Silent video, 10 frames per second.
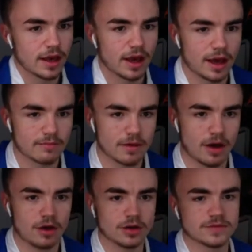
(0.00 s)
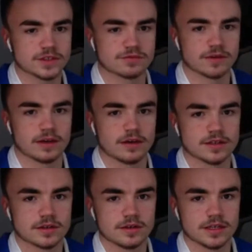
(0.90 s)
I've just
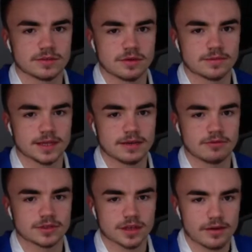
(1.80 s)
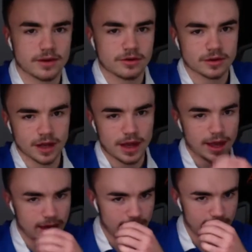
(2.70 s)
realised I need to update what's going on
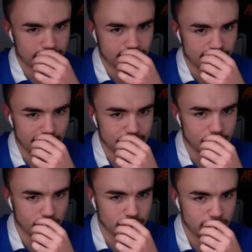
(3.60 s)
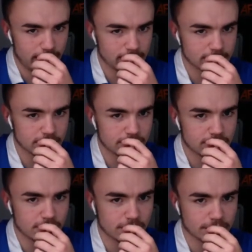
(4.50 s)
in the game on the banner, don't
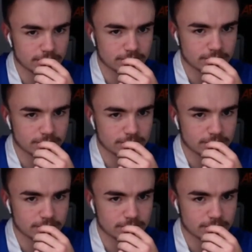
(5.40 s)
I?